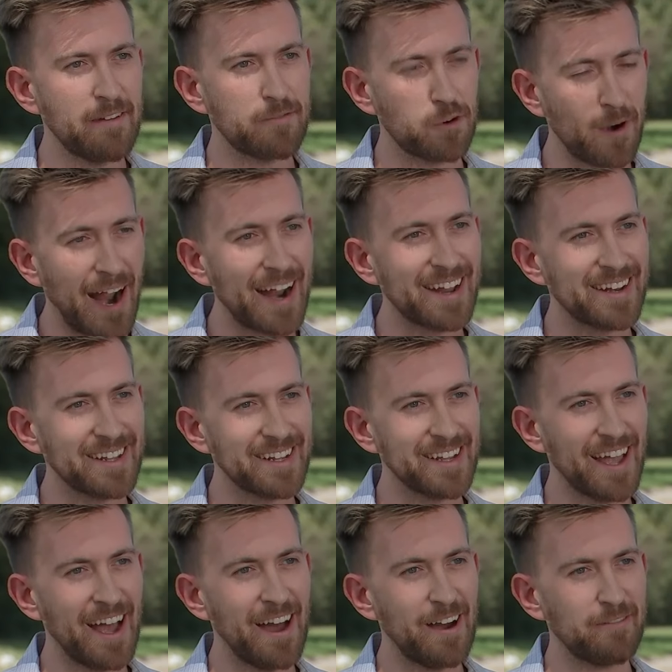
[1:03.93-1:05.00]
variety
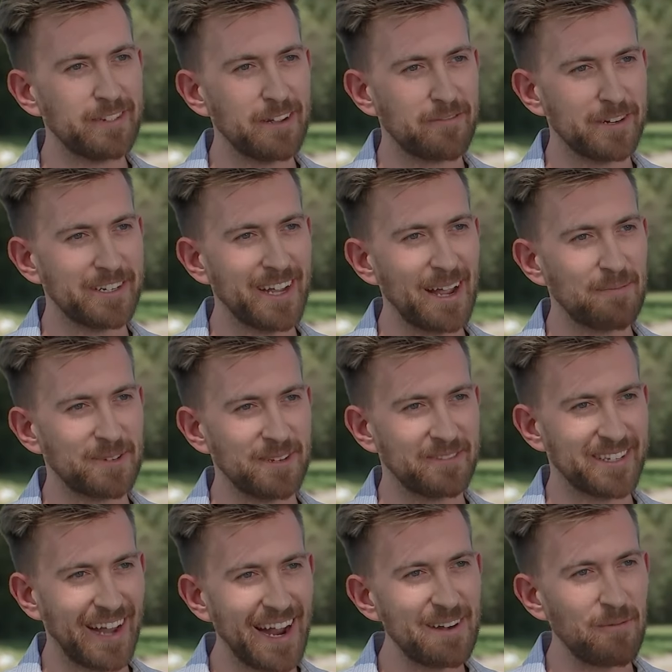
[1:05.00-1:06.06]
of different types of
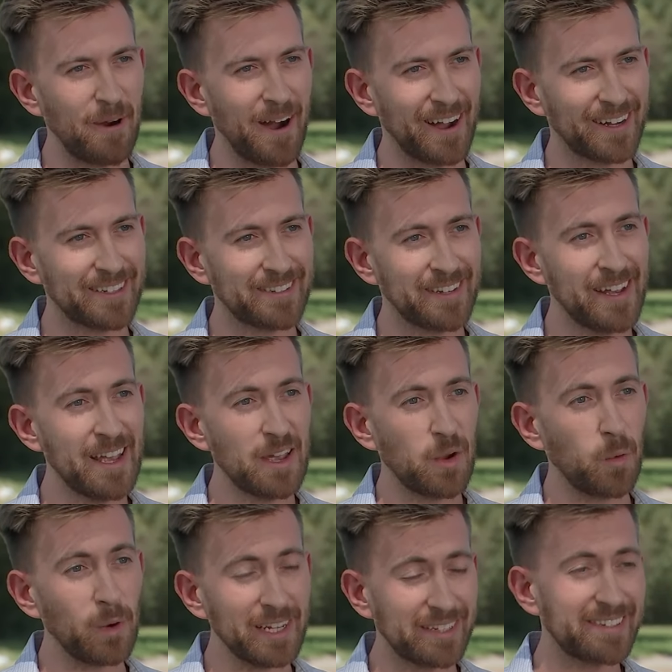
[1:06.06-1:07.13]
sidewalks,
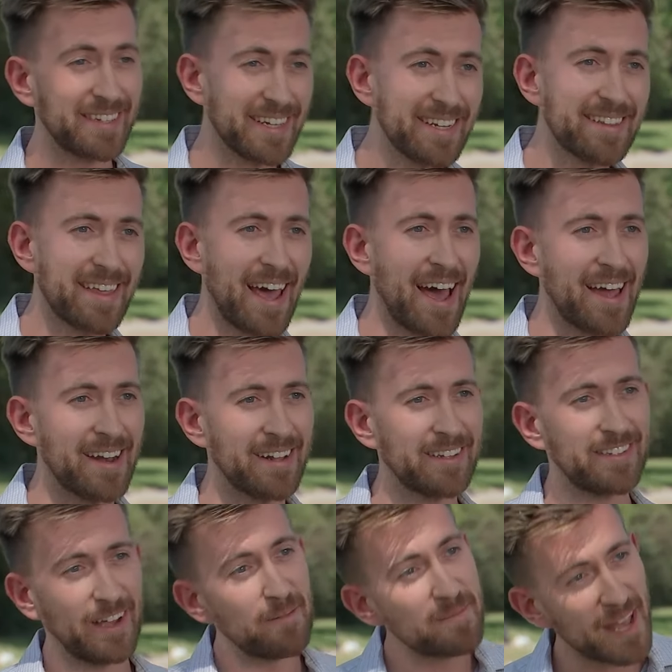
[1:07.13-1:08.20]
we see that
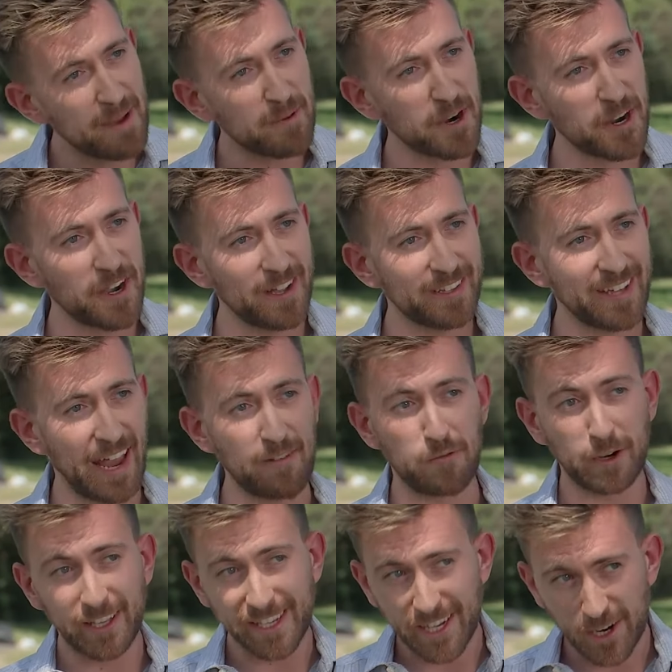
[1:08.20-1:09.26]
some neighborhoods have
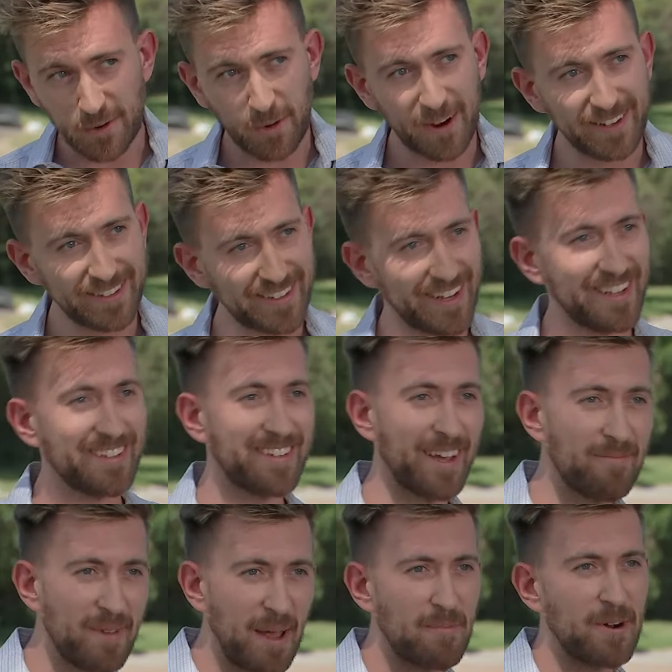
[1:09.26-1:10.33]
really good ones and
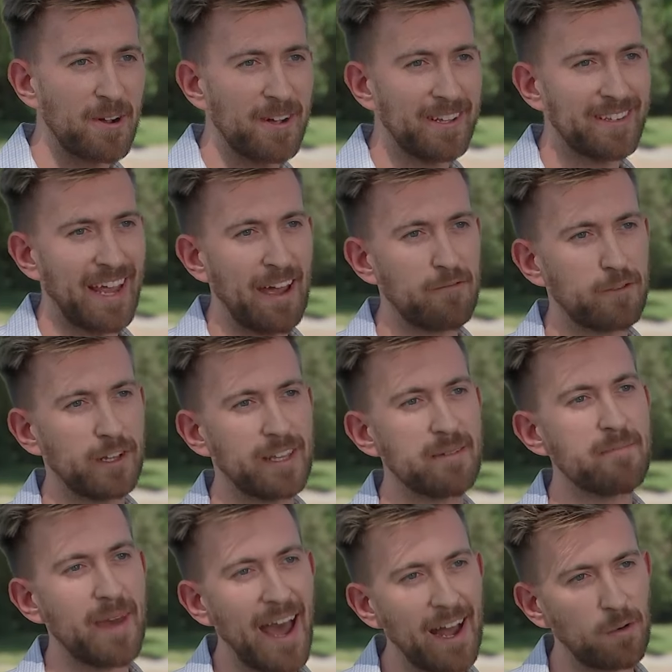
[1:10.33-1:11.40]
some neighborhoods have really
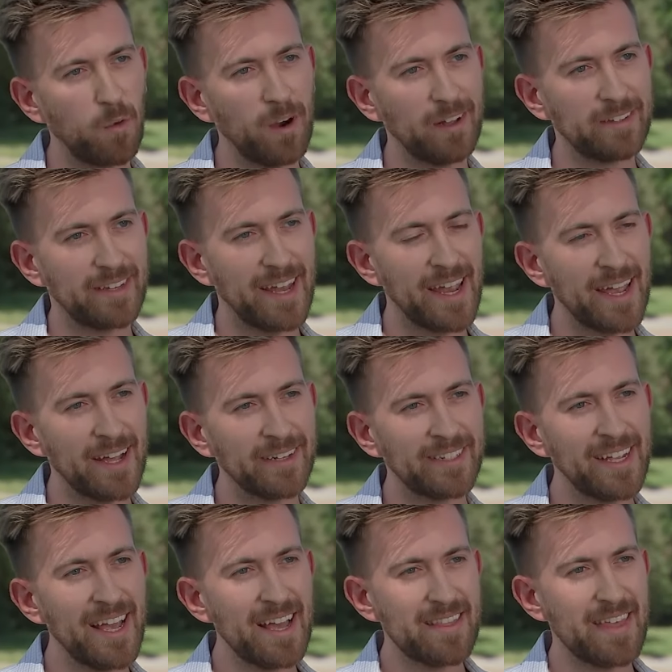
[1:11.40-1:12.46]
bad ones. And
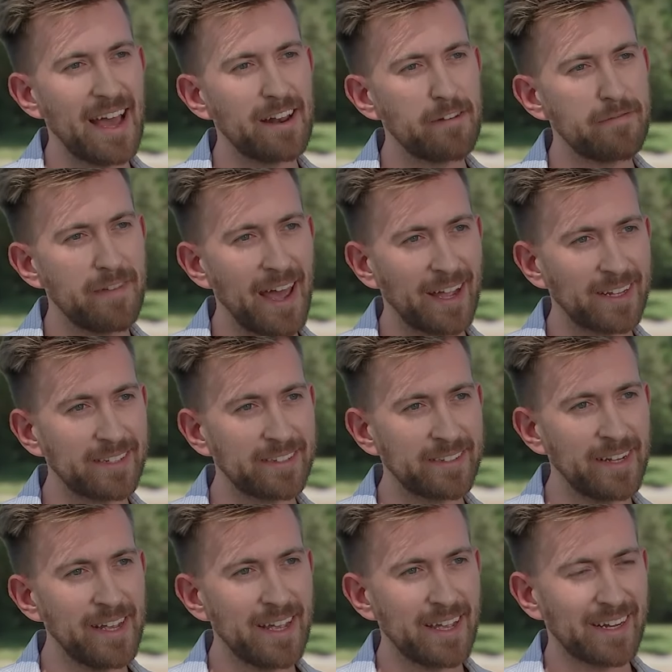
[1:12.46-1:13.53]
that affects
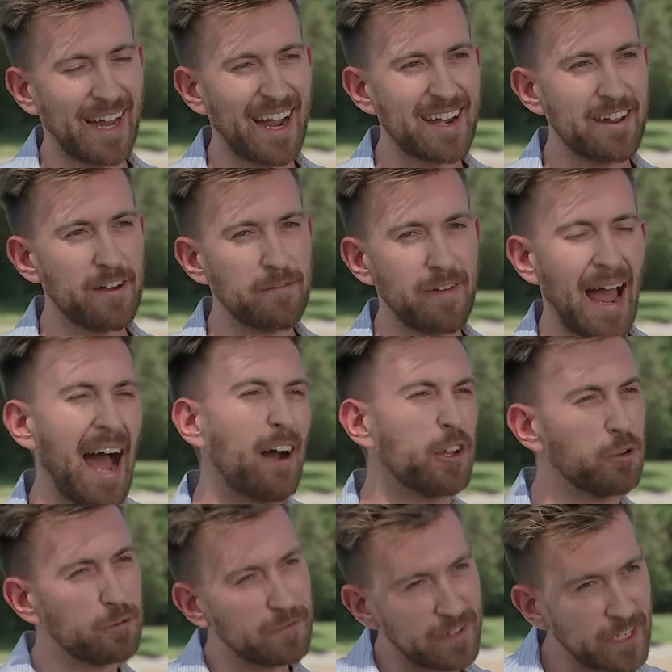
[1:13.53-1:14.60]
kind of how
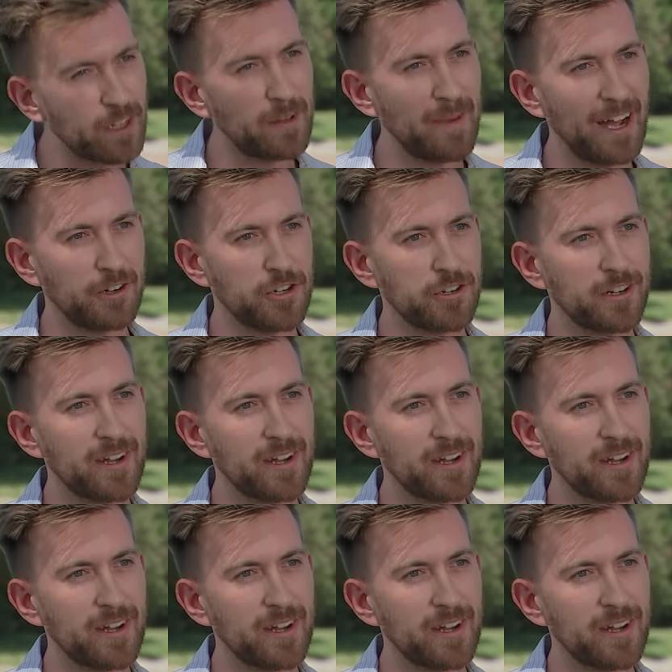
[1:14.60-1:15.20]
you feel about your